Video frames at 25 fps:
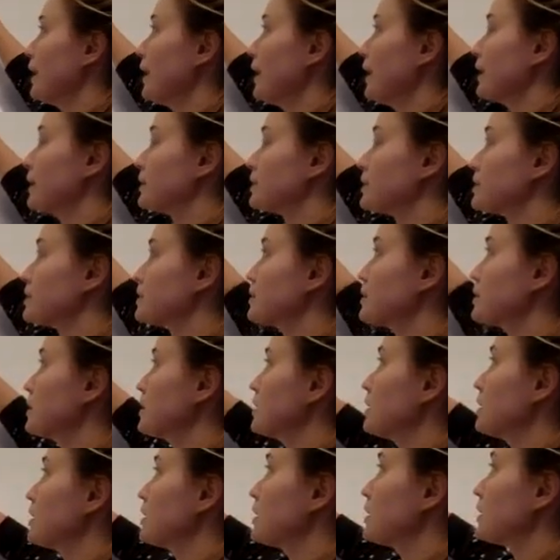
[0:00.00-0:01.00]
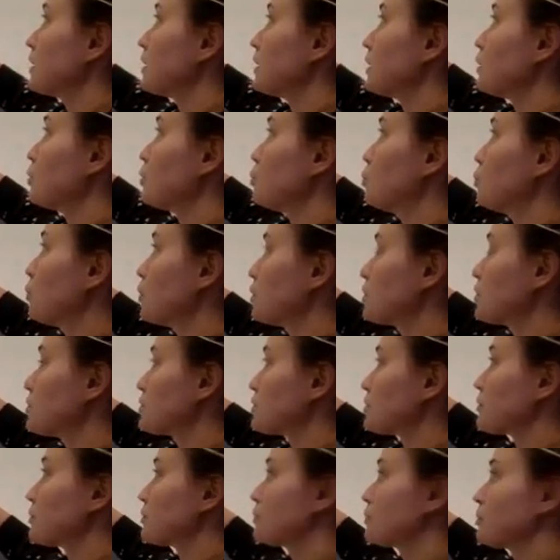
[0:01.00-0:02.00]
and
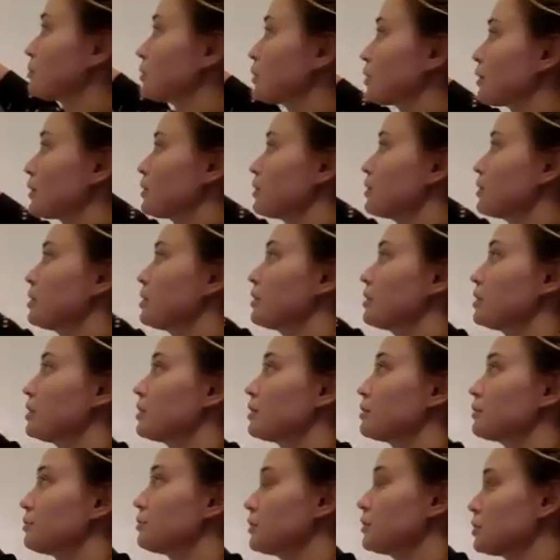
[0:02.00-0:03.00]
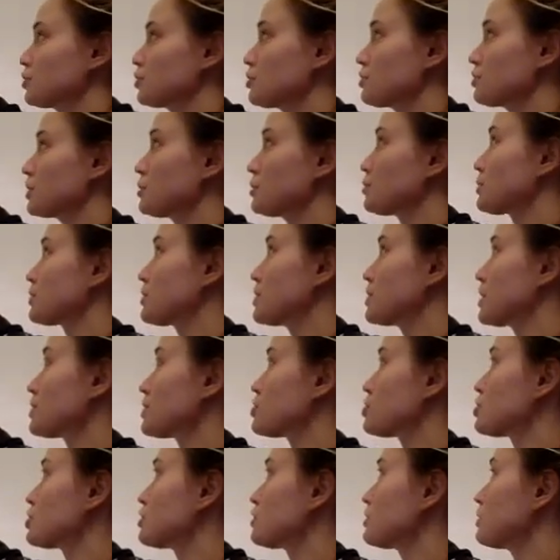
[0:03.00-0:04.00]
water for fishery
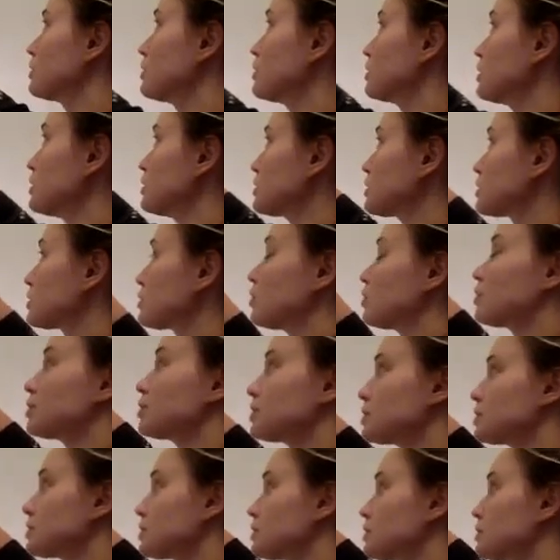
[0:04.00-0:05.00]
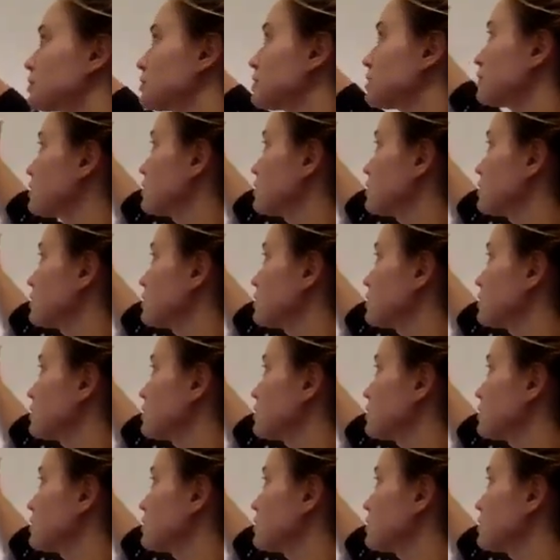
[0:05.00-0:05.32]
production is constant.